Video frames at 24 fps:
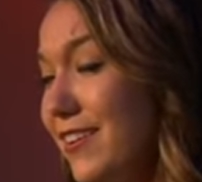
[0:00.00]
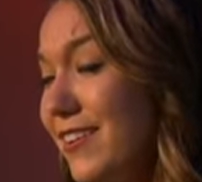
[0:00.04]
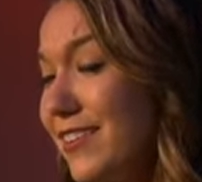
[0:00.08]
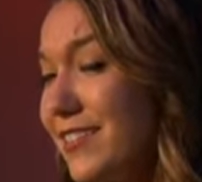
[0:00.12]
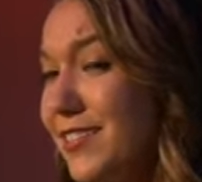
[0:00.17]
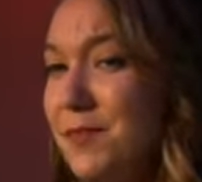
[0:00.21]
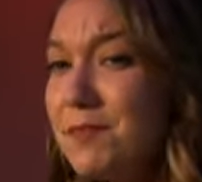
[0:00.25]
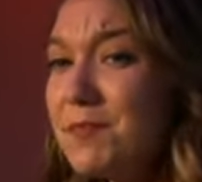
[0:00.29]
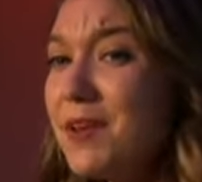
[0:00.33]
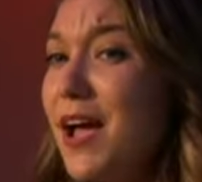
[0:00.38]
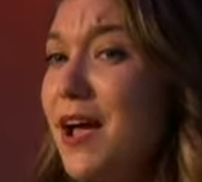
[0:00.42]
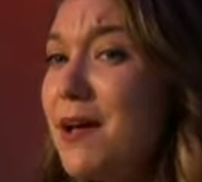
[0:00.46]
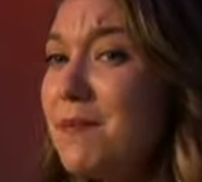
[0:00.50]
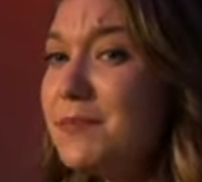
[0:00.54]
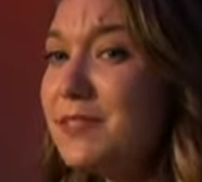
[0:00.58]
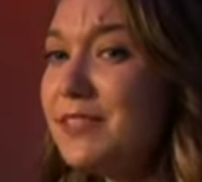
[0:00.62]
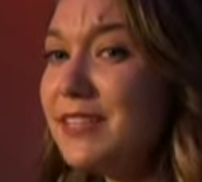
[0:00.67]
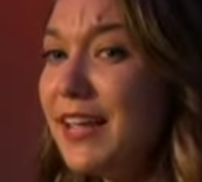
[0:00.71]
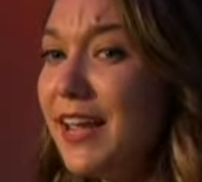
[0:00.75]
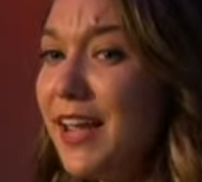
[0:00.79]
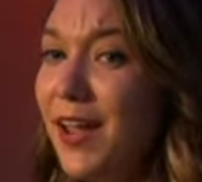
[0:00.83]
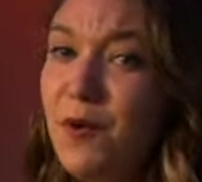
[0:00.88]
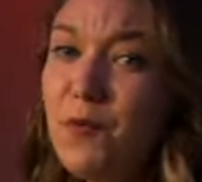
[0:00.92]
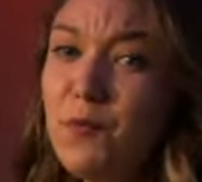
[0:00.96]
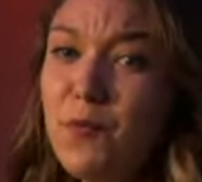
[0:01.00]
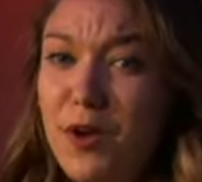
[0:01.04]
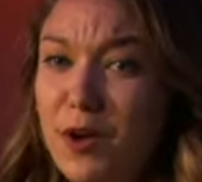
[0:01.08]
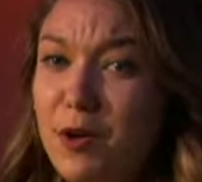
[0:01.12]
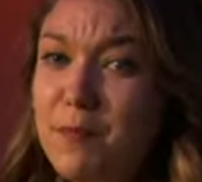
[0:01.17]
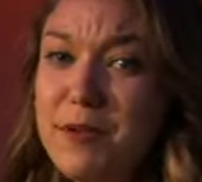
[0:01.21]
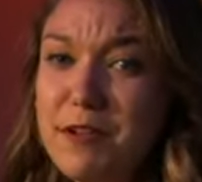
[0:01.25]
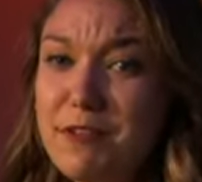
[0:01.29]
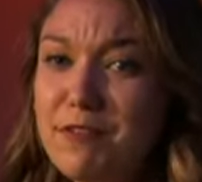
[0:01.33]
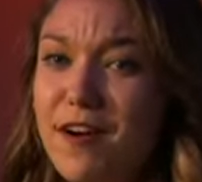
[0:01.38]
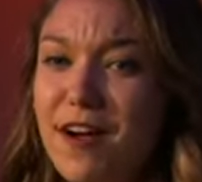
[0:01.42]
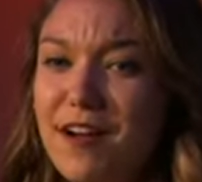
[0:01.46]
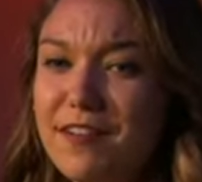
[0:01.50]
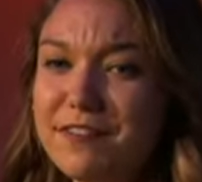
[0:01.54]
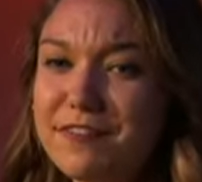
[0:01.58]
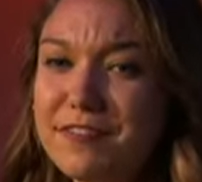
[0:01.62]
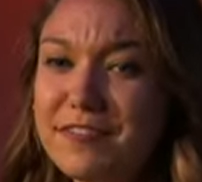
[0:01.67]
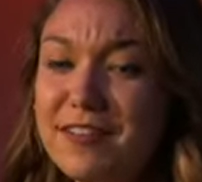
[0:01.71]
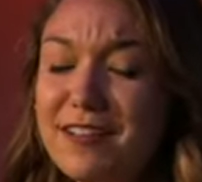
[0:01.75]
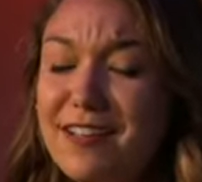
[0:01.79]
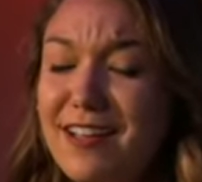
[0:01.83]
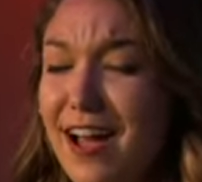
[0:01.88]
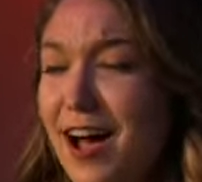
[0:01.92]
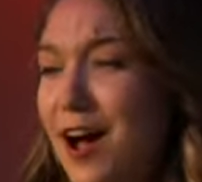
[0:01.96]
Sometimes it will be rough.
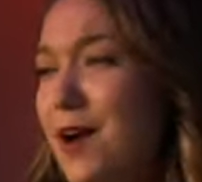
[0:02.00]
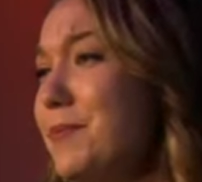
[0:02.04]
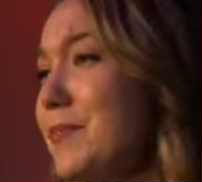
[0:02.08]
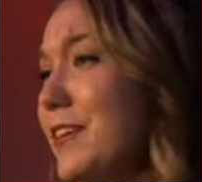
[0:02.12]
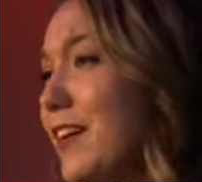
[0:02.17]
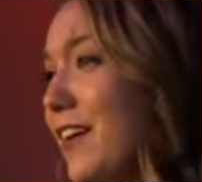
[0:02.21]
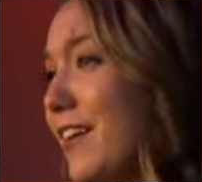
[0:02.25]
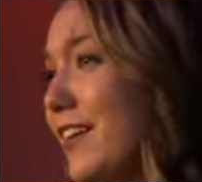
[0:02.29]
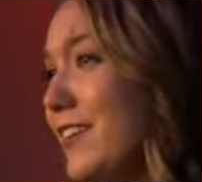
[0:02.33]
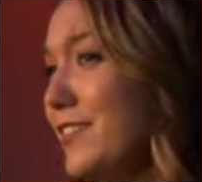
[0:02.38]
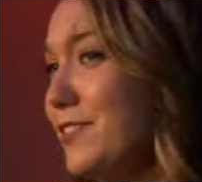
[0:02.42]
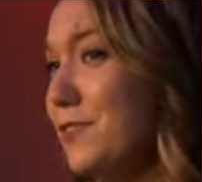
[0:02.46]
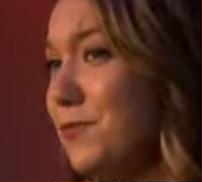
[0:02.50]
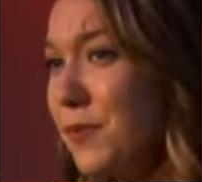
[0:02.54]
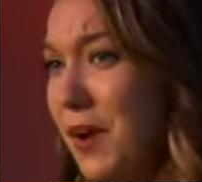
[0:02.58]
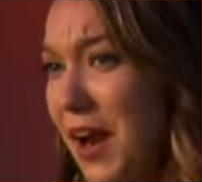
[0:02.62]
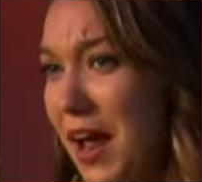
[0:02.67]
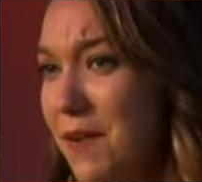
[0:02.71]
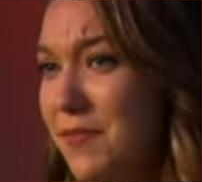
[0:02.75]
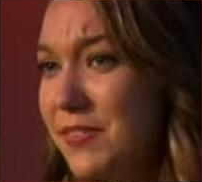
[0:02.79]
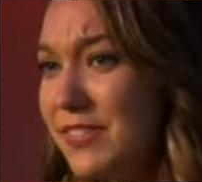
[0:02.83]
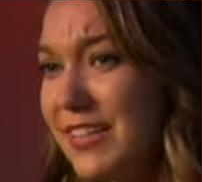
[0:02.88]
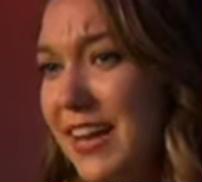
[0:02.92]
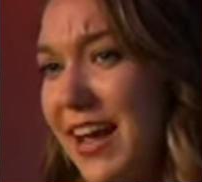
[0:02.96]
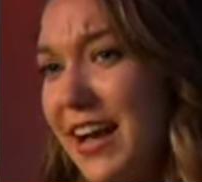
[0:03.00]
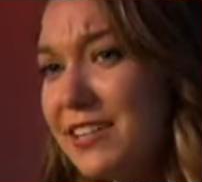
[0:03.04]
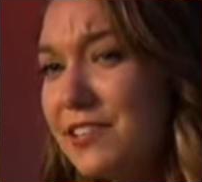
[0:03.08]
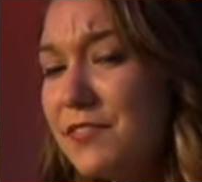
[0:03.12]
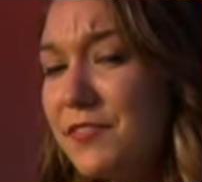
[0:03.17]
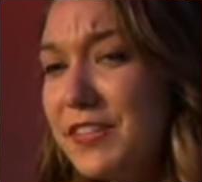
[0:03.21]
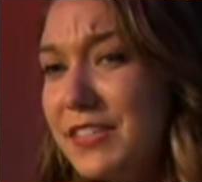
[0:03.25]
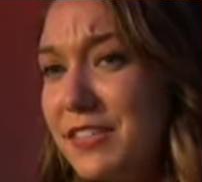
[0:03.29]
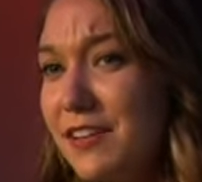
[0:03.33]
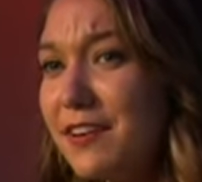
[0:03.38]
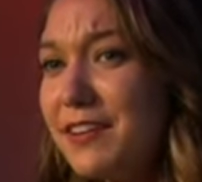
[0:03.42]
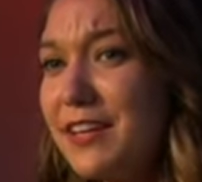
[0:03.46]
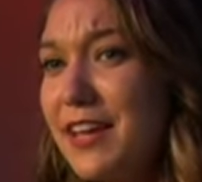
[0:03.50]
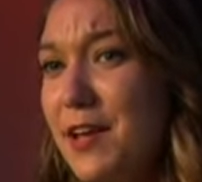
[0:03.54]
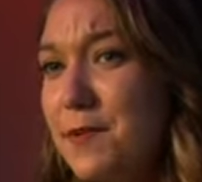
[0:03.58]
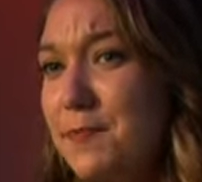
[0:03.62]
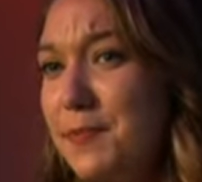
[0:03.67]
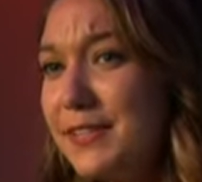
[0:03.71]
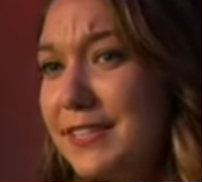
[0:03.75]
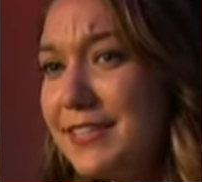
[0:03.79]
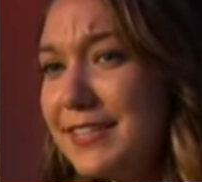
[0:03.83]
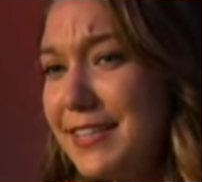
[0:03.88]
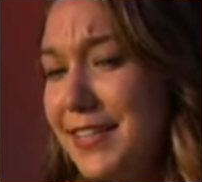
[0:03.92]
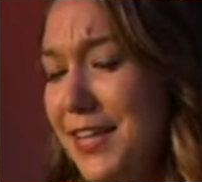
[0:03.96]
I'll be honest, when I was an activist on
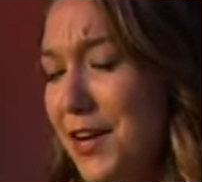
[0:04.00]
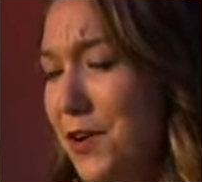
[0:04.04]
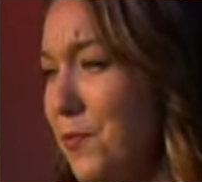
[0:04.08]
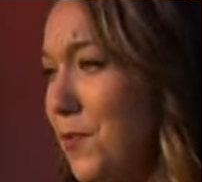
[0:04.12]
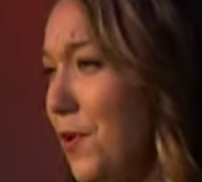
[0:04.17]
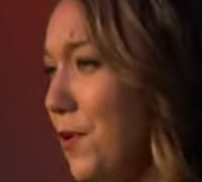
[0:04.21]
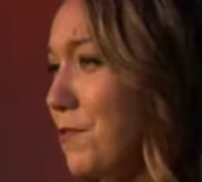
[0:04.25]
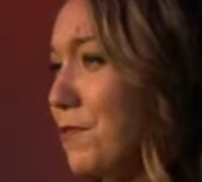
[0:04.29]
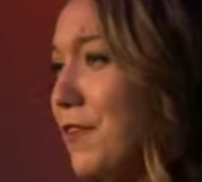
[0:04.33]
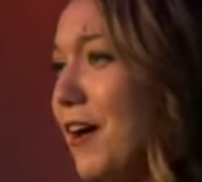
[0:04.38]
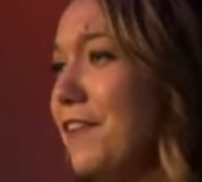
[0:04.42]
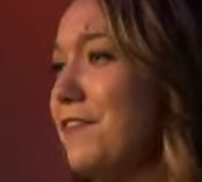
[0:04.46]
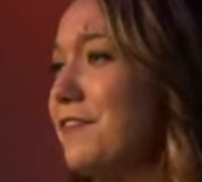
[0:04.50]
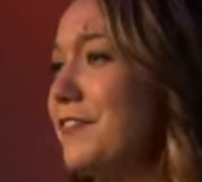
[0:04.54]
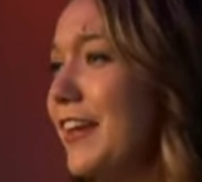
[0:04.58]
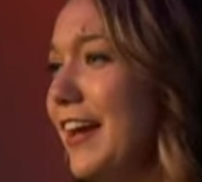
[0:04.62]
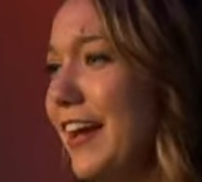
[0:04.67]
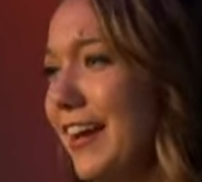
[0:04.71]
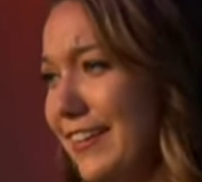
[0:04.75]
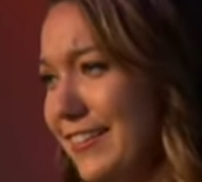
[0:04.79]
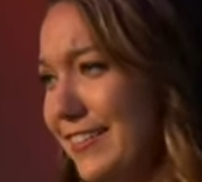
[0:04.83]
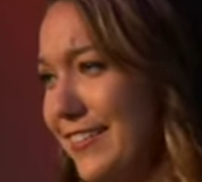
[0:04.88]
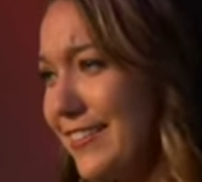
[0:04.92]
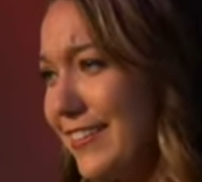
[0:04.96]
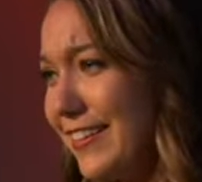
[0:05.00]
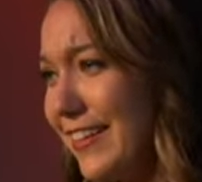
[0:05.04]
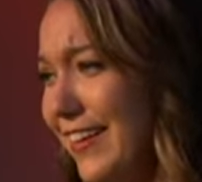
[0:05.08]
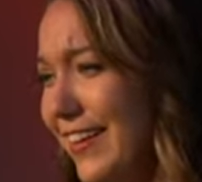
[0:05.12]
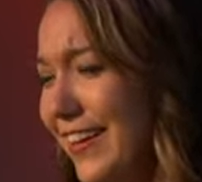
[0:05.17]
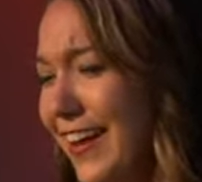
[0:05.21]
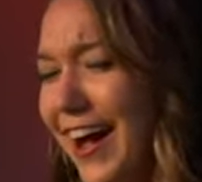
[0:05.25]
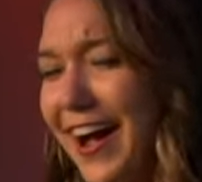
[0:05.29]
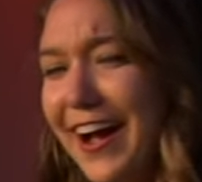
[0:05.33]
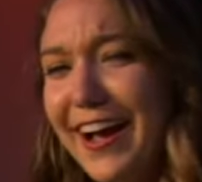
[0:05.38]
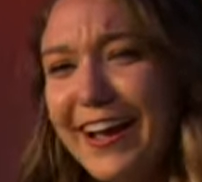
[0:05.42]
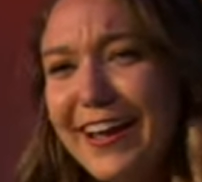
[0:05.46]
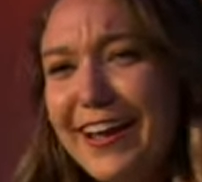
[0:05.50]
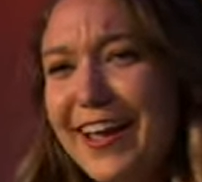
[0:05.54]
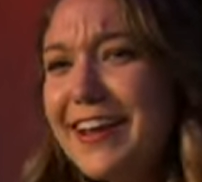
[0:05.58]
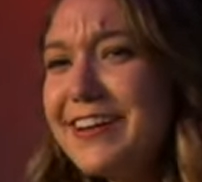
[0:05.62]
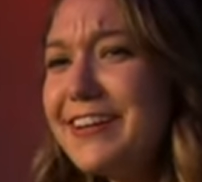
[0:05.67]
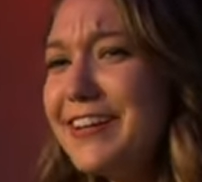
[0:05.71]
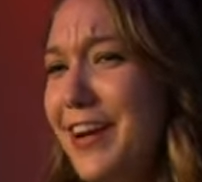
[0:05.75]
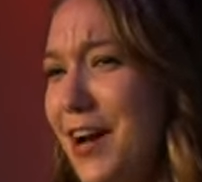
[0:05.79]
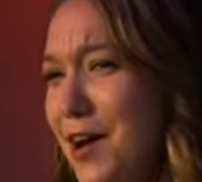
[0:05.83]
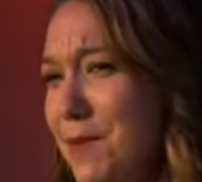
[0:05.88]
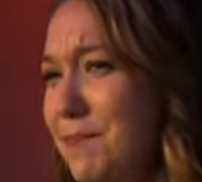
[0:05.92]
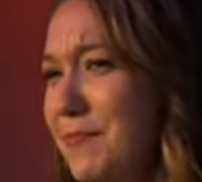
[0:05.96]
campus, there were rough days. I
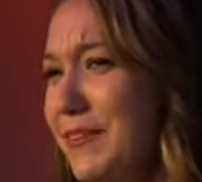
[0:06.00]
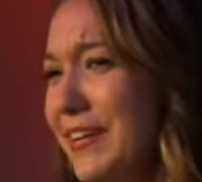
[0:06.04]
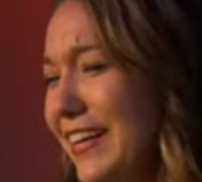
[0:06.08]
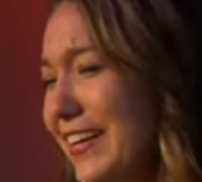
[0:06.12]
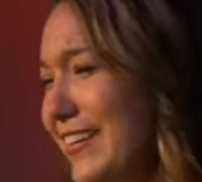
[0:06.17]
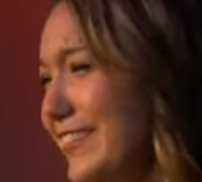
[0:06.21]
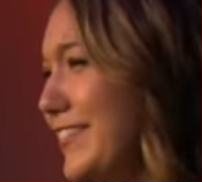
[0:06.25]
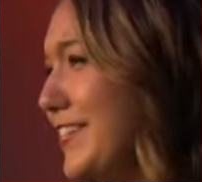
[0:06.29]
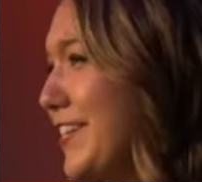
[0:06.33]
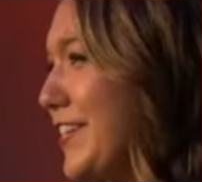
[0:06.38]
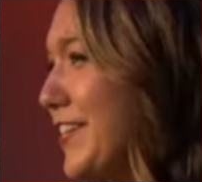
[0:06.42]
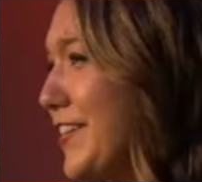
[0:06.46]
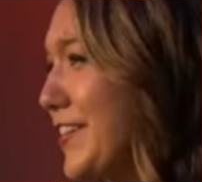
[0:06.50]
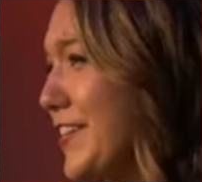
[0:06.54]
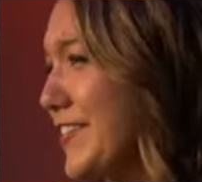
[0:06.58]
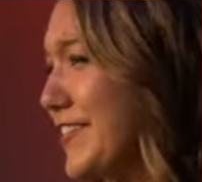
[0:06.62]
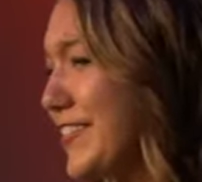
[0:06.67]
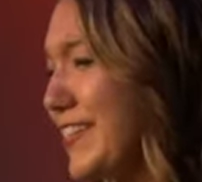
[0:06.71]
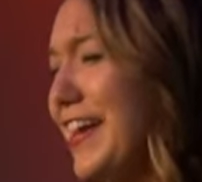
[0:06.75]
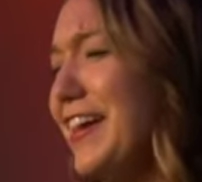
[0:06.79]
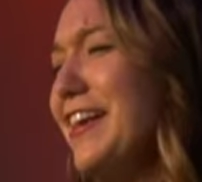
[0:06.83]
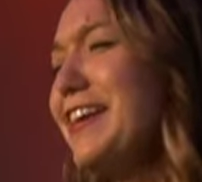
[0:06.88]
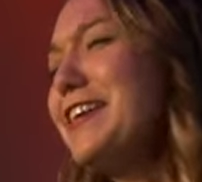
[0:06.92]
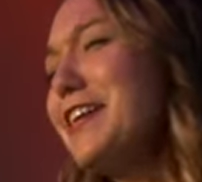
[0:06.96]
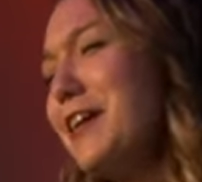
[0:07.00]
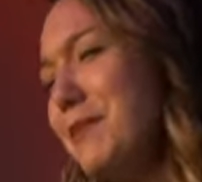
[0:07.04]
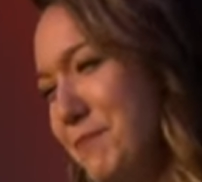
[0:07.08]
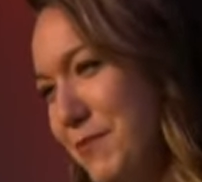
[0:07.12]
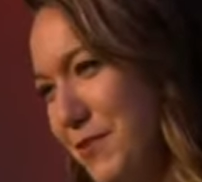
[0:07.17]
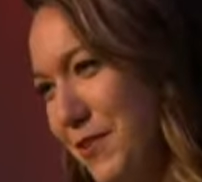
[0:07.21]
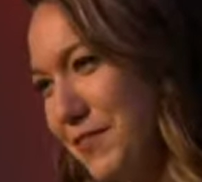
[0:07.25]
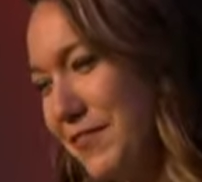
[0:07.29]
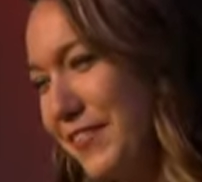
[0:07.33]
ended up in tears a number